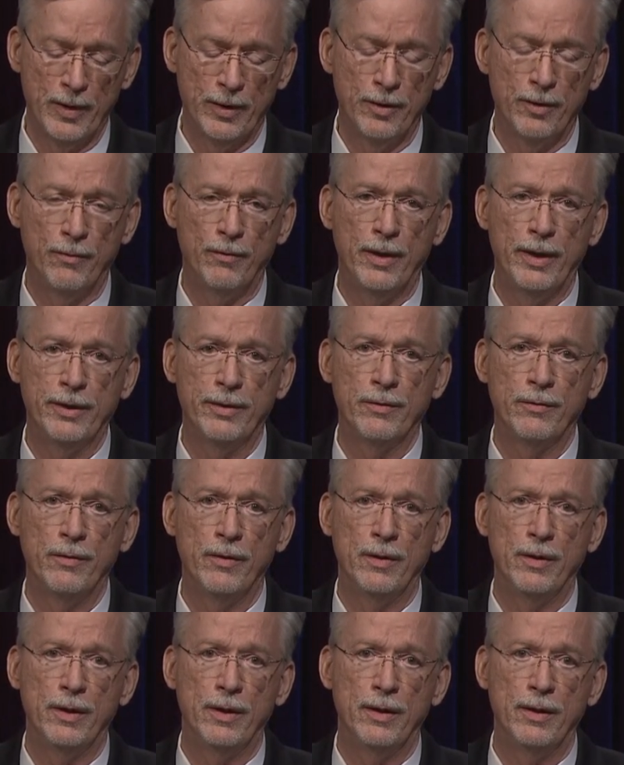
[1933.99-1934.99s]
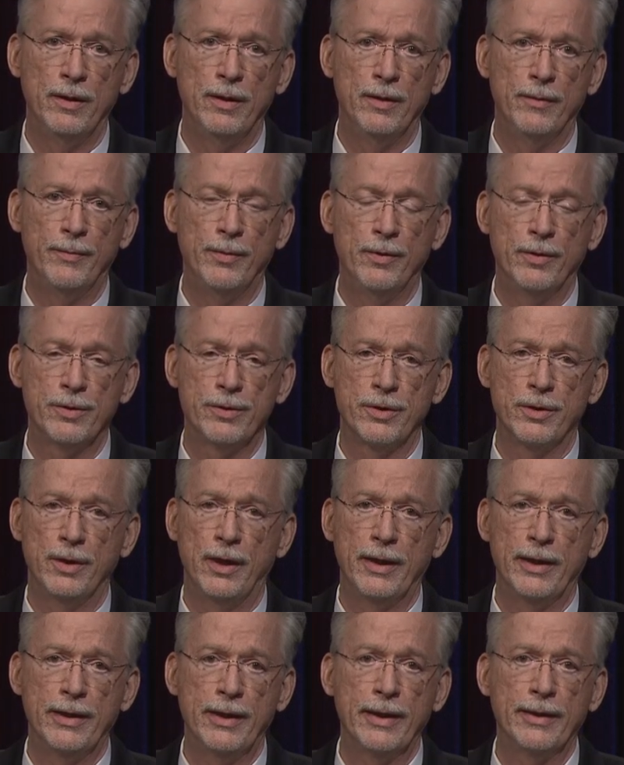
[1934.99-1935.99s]
the right to a, an abortion.
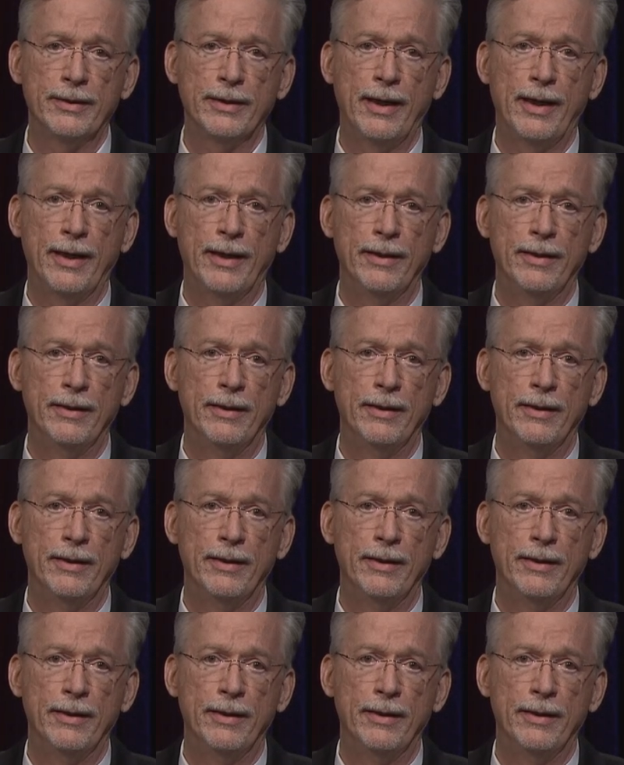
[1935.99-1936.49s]
I get that.